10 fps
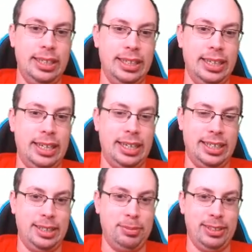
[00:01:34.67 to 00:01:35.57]

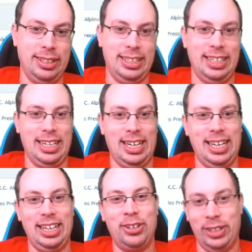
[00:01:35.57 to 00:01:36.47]
Um,
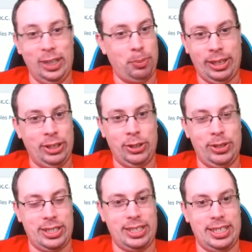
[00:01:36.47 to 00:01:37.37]
I couldn't help but
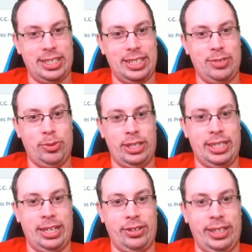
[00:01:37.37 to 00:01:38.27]
notice this one
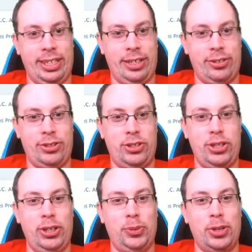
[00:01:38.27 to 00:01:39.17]
title here.
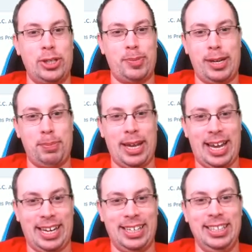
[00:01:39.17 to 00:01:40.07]
Dude, where's my
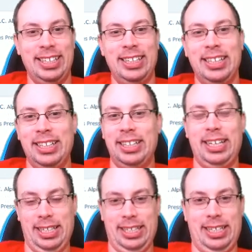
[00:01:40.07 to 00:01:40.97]
pack?
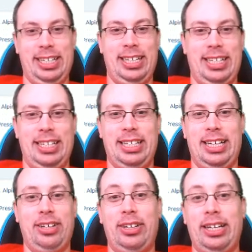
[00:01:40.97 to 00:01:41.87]
Uh,
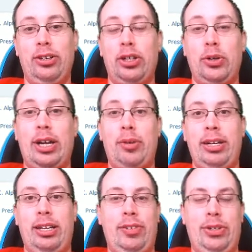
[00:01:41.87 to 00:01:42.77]
I don't know how
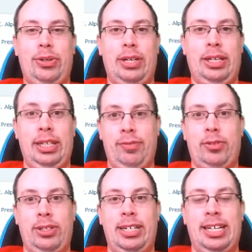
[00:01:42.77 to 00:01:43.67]
many of you lived
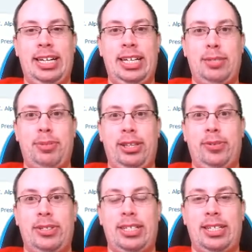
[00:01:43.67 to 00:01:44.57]
through the '90s, but there
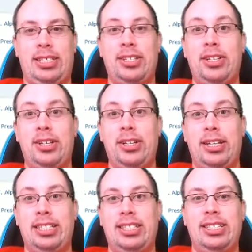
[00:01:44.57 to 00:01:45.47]
was this
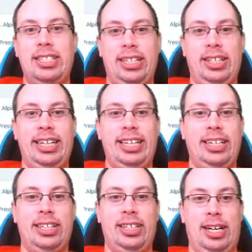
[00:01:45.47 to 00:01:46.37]
silly
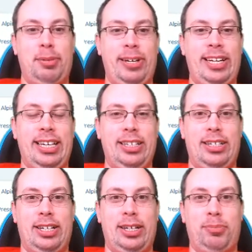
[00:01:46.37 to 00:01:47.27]
comedy
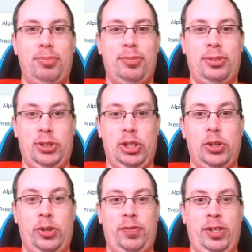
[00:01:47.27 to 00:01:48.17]

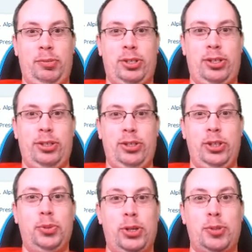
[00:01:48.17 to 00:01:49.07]
stoner film called
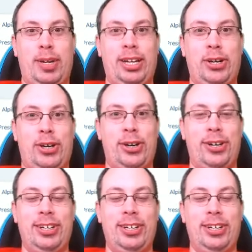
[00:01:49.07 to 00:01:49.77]
Dude, Where's My Car?